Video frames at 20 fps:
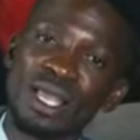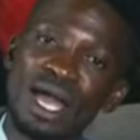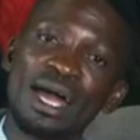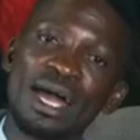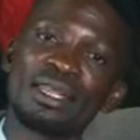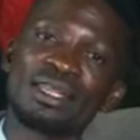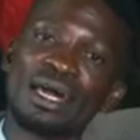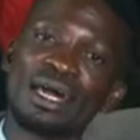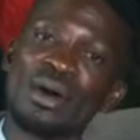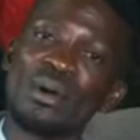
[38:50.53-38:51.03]

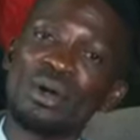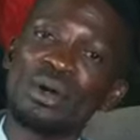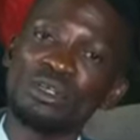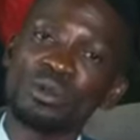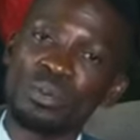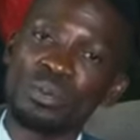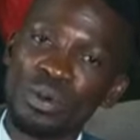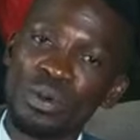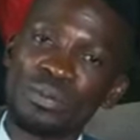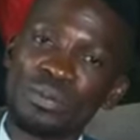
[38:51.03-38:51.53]
And I want
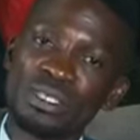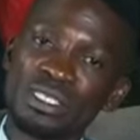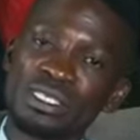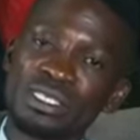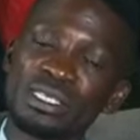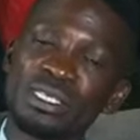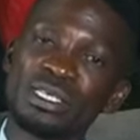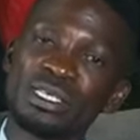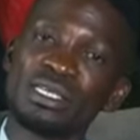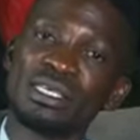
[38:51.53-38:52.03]
to
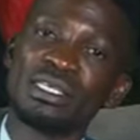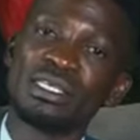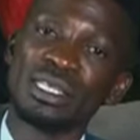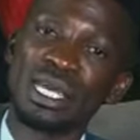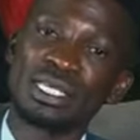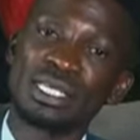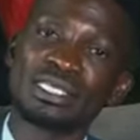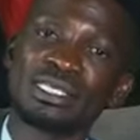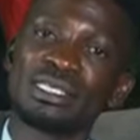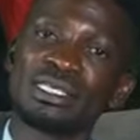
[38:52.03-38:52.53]
promise
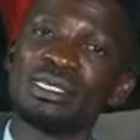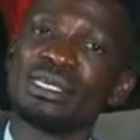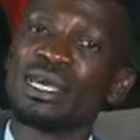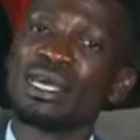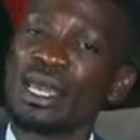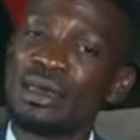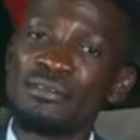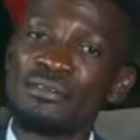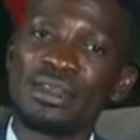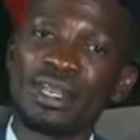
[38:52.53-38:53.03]
that
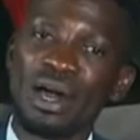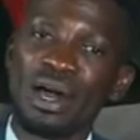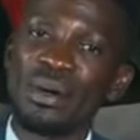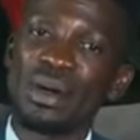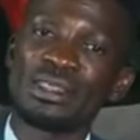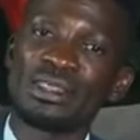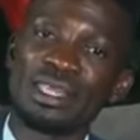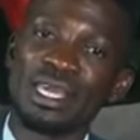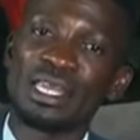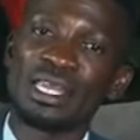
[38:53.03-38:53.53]
every now
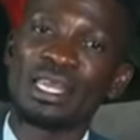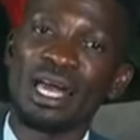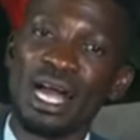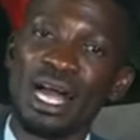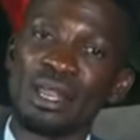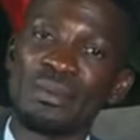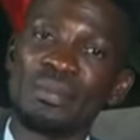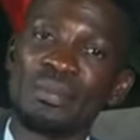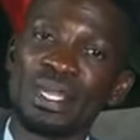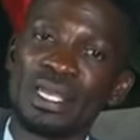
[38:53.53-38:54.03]
and then
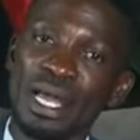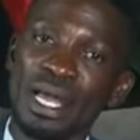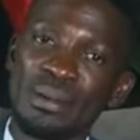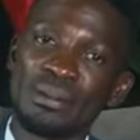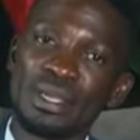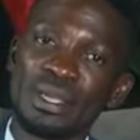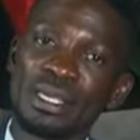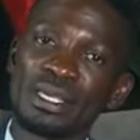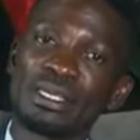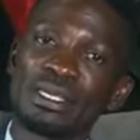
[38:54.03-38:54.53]
I'll be
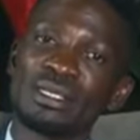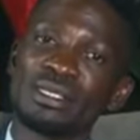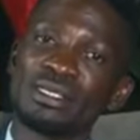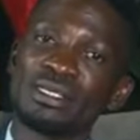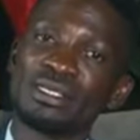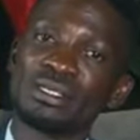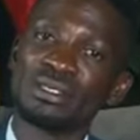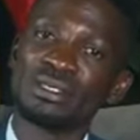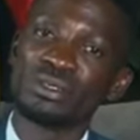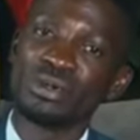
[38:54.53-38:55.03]
coming
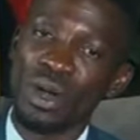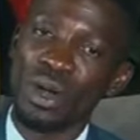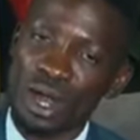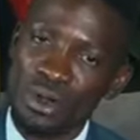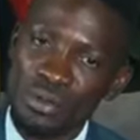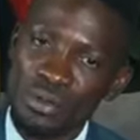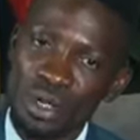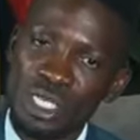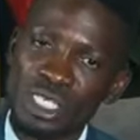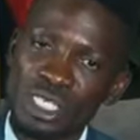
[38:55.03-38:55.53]
to
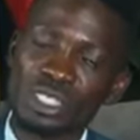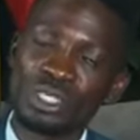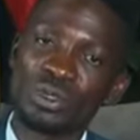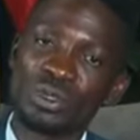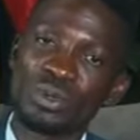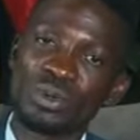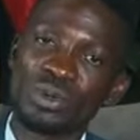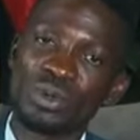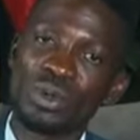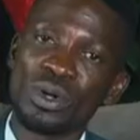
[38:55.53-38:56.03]
address
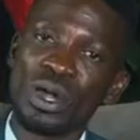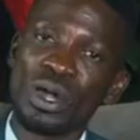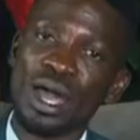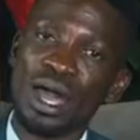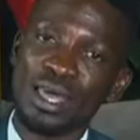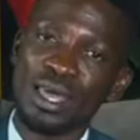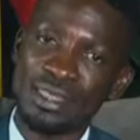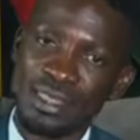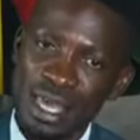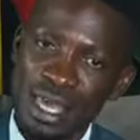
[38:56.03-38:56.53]
you.
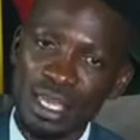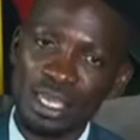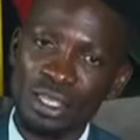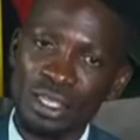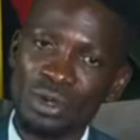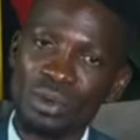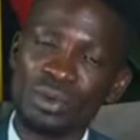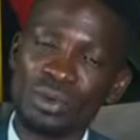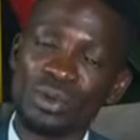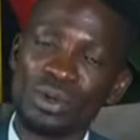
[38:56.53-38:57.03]
I thank
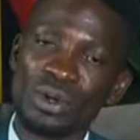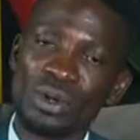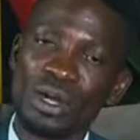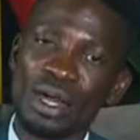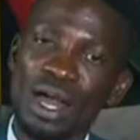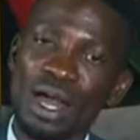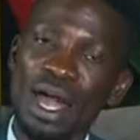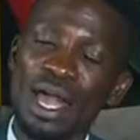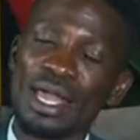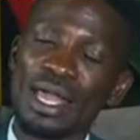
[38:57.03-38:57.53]
you.
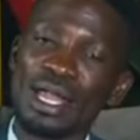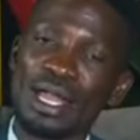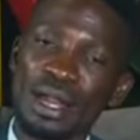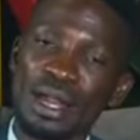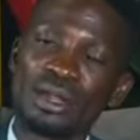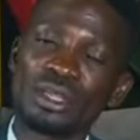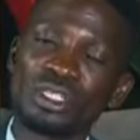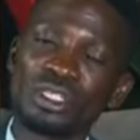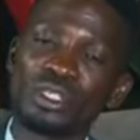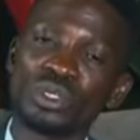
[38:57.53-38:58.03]
I
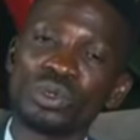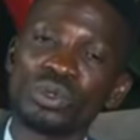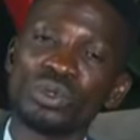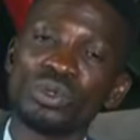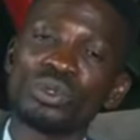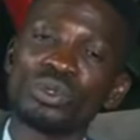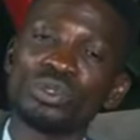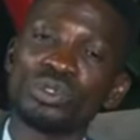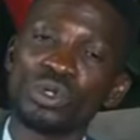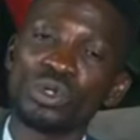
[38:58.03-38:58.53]
encourage you
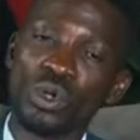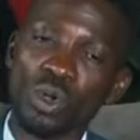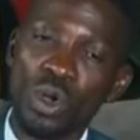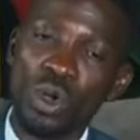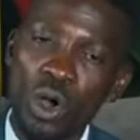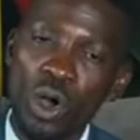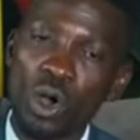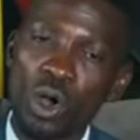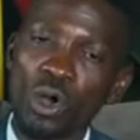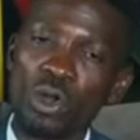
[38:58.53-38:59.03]
to
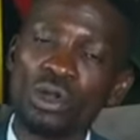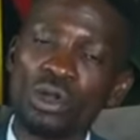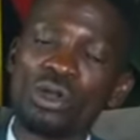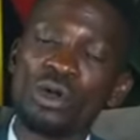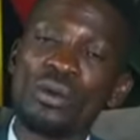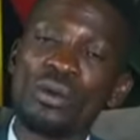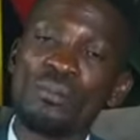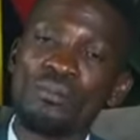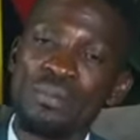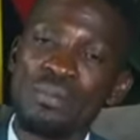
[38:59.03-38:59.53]
go on
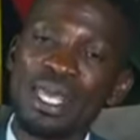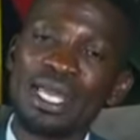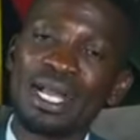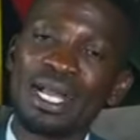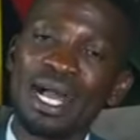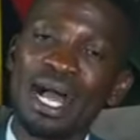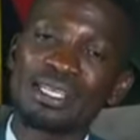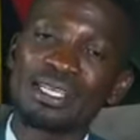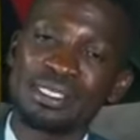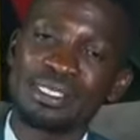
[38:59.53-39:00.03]

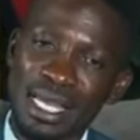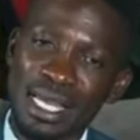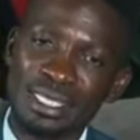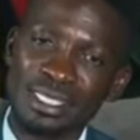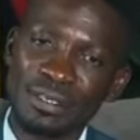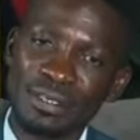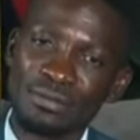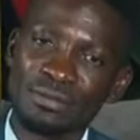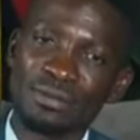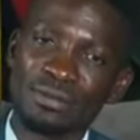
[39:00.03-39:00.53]
being
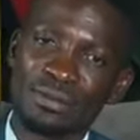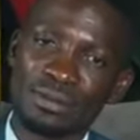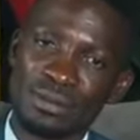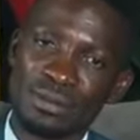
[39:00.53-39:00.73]
assertive.